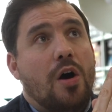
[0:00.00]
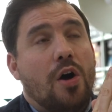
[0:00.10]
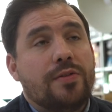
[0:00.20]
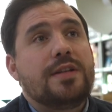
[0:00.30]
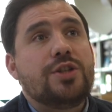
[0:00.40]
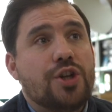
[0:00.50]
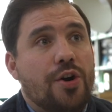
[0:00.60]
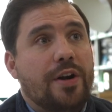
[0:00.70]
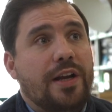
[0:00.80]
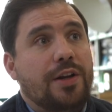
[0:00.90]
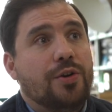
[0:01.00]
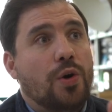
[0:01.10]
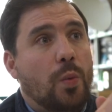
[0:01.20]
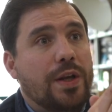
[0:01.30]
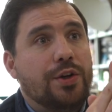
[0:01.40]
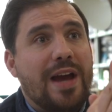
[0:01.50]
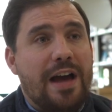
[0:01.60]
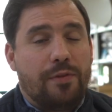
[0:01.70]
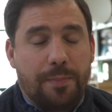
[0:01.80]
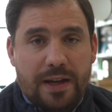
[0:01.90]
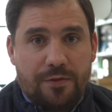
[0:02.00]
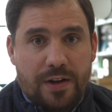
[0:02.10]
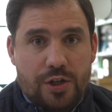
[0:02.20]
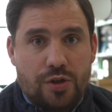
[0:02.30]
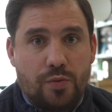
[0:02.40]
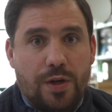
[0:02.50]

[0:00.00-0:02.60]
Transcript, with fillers: on this journey, you know, when you have a big vision,